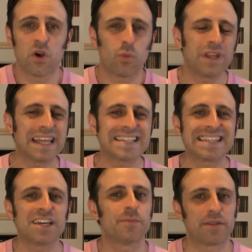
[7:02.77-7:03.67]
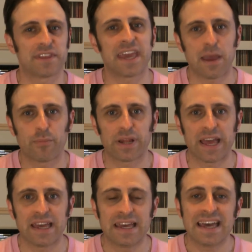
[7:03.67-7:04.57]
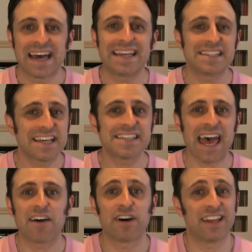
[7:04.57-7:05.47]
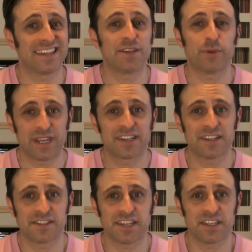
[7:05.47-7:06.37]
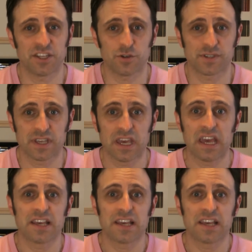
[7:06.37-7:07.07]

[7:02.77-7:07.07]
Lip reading: One last thing about the gameplay. It does have unlimited continues,